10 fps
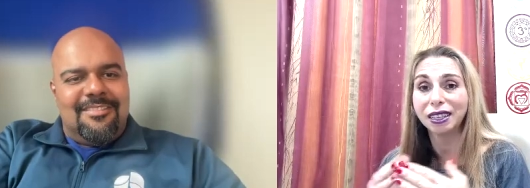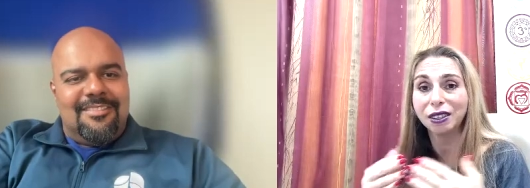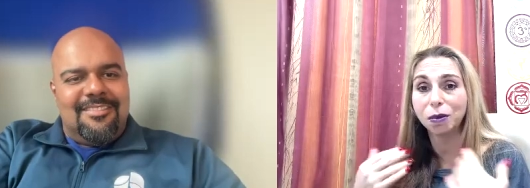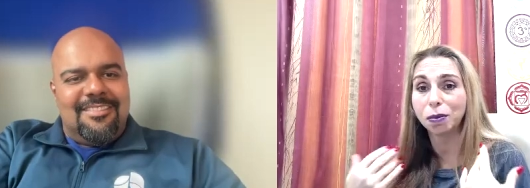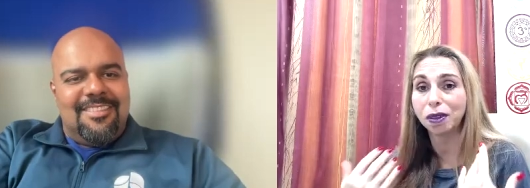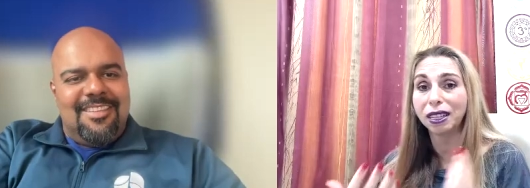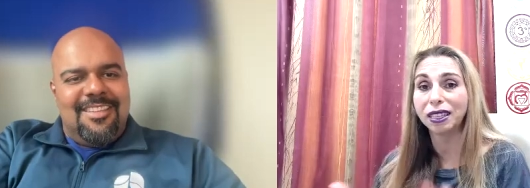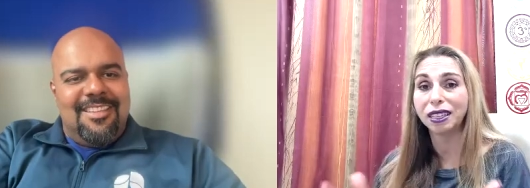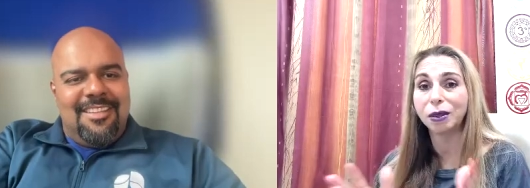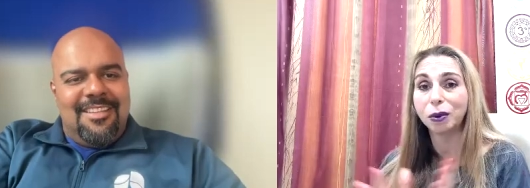Speaker 1: It just
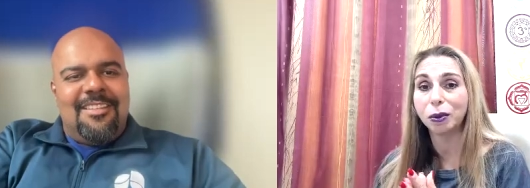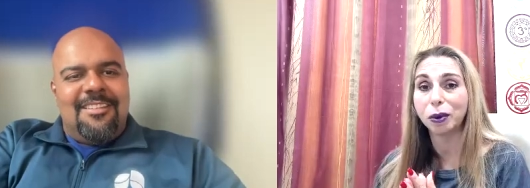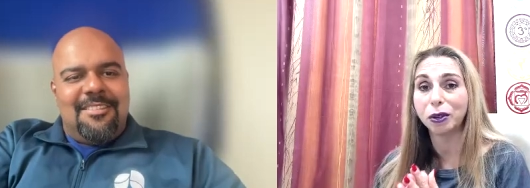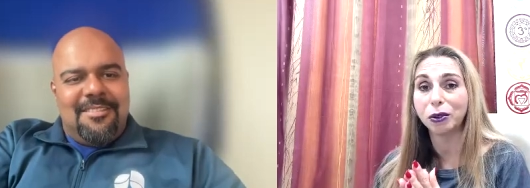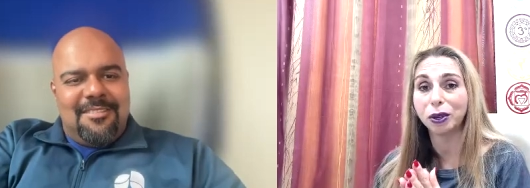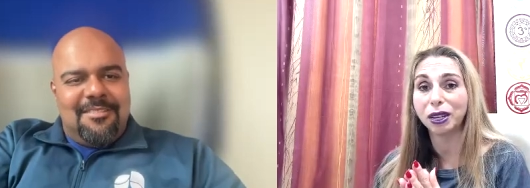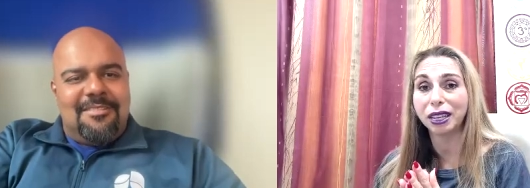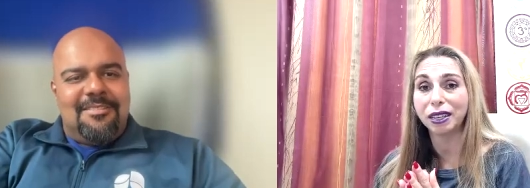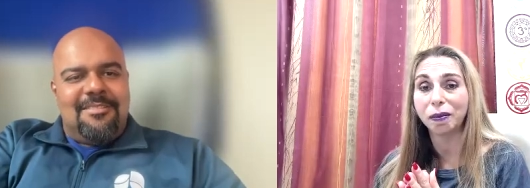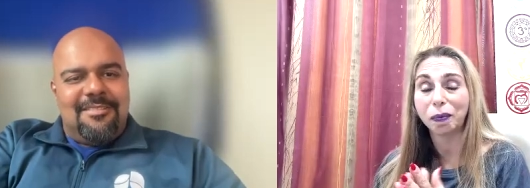blends in with what you're
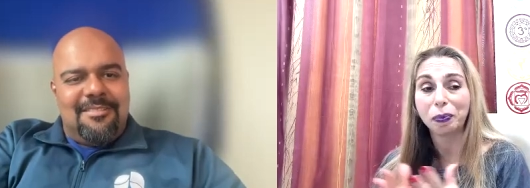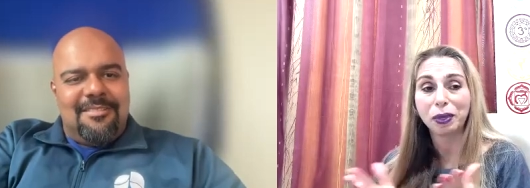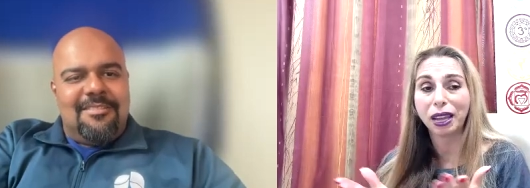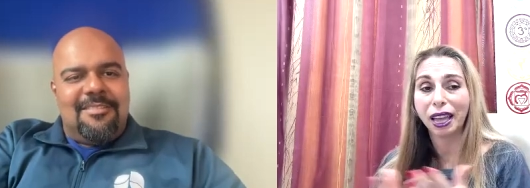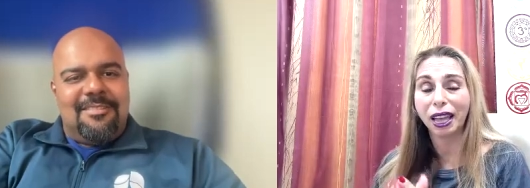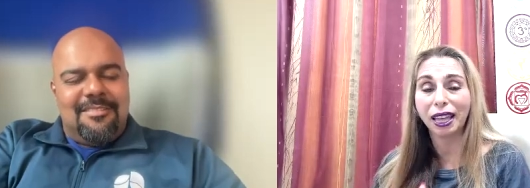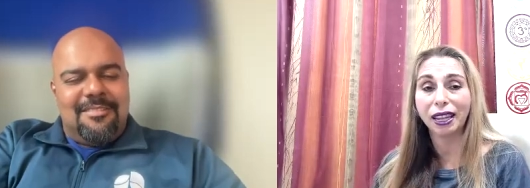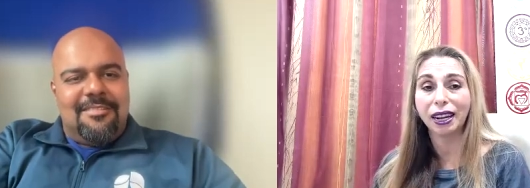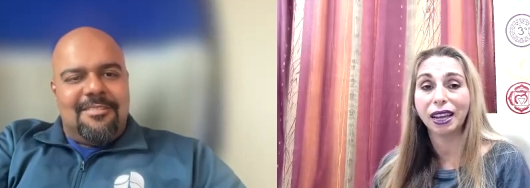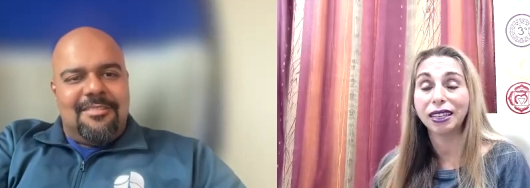drinking,
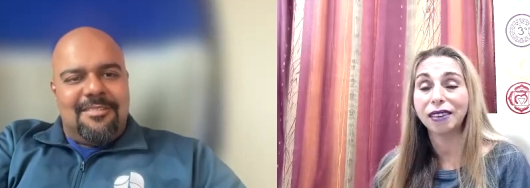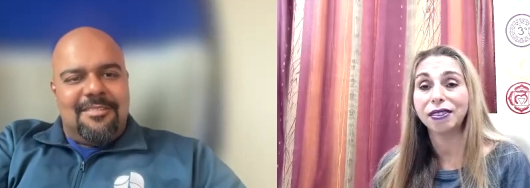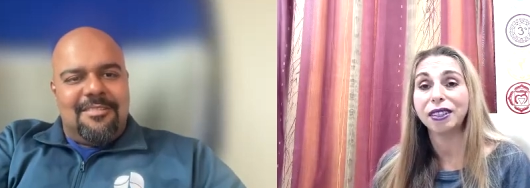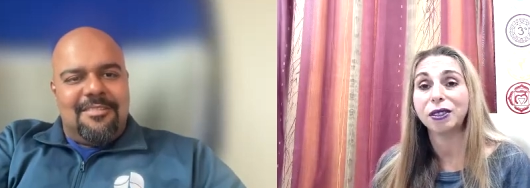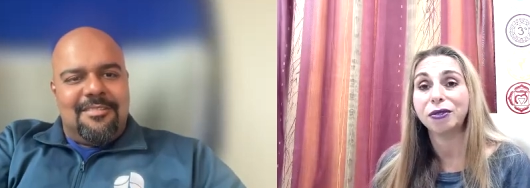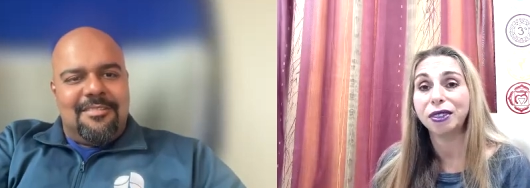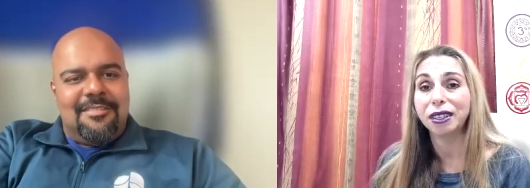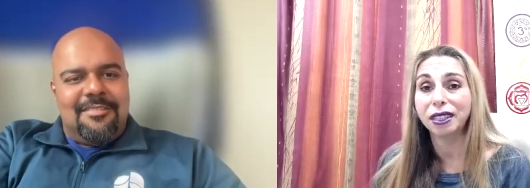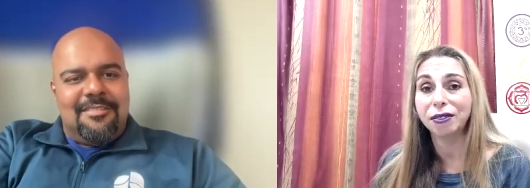and I definitely do feel a